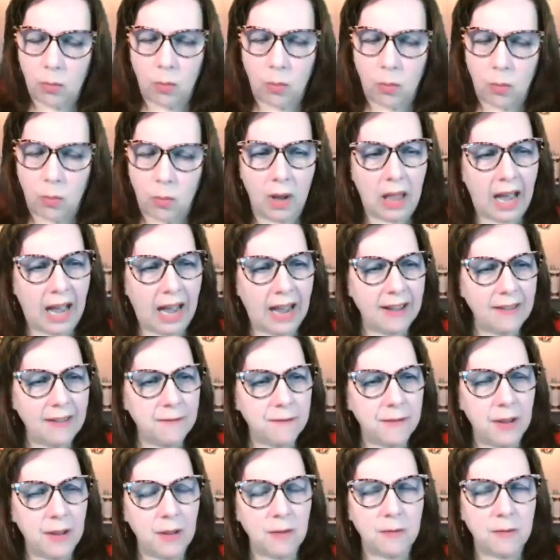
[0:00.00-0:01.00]
Well, I
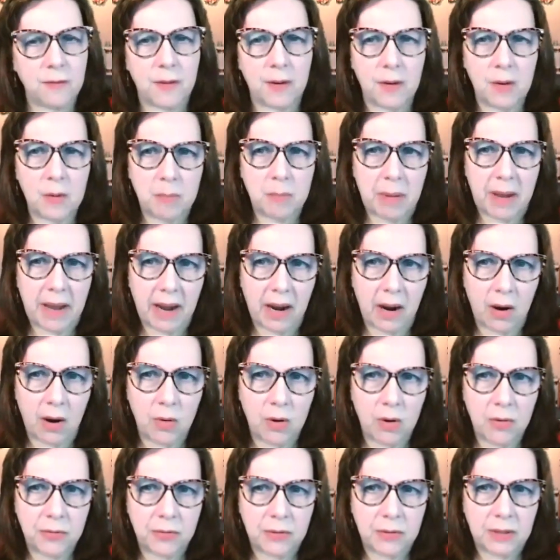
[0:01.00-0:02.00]
felt very
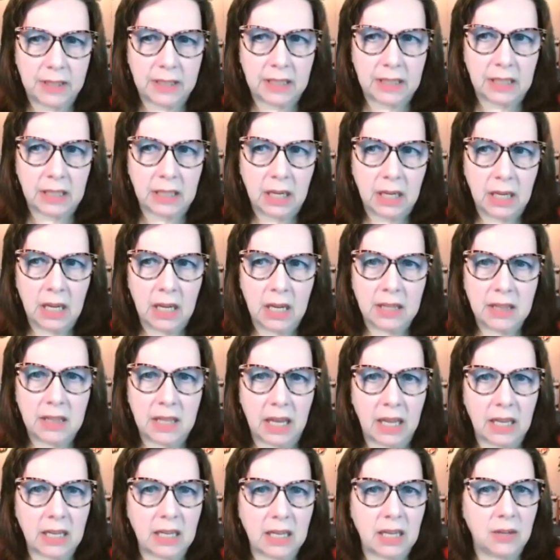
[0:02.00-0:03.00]
powerfully
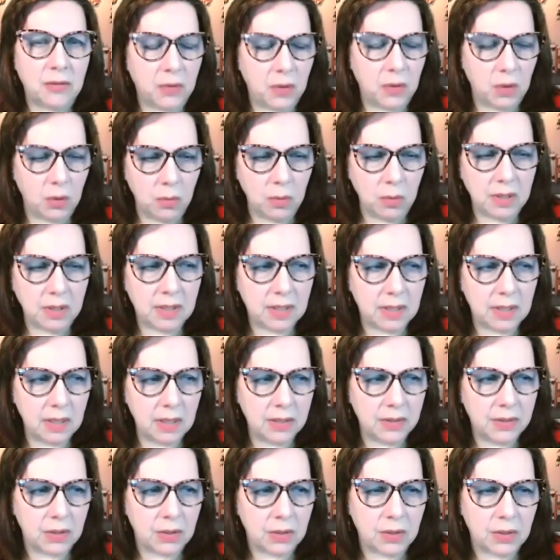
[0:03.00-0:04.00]
that if you were
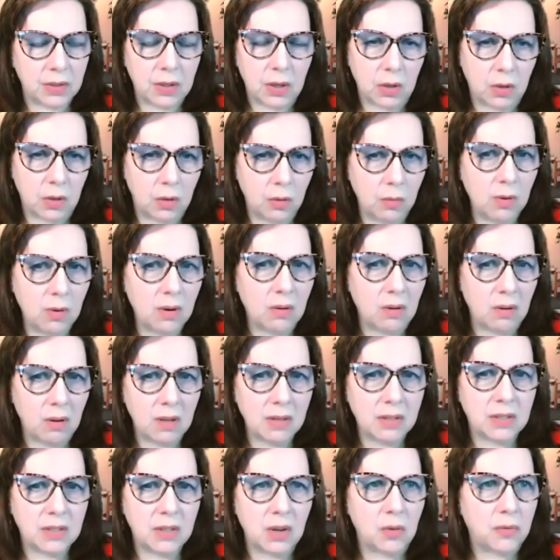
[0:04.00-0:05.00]
sisters, you were
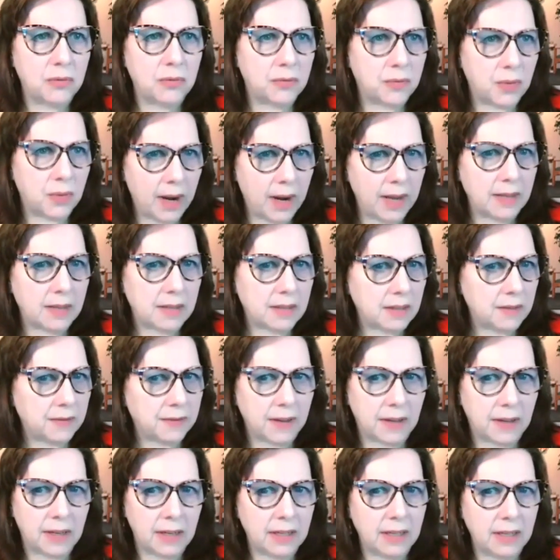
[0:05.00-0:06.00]
also friends, if
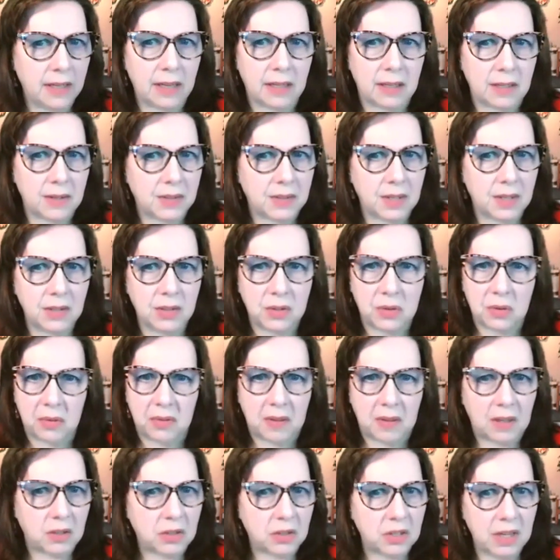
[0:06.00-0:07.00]
I didn't get the sister
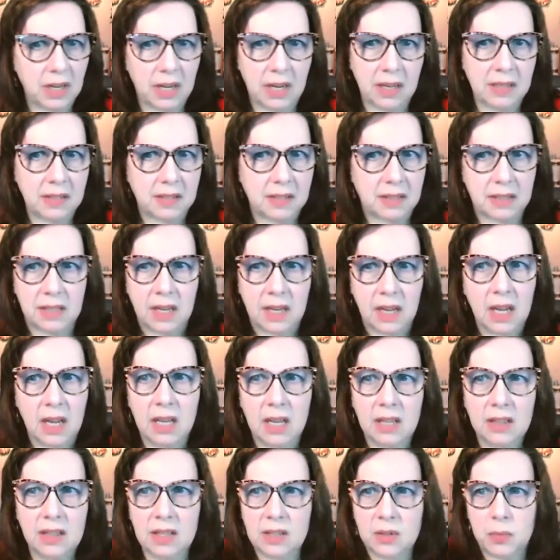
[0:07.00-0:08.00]
thing. She didn't,
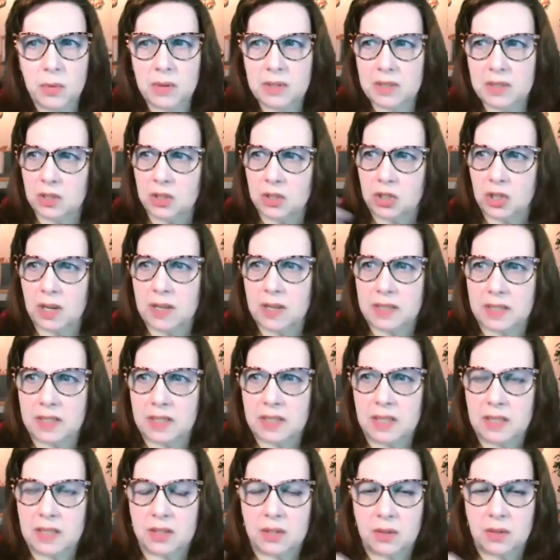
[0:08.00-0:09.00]
this wasn't just
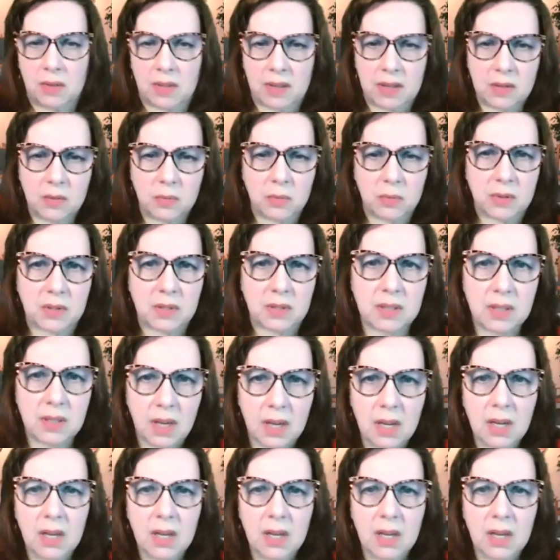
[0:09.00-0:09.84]
sister. This was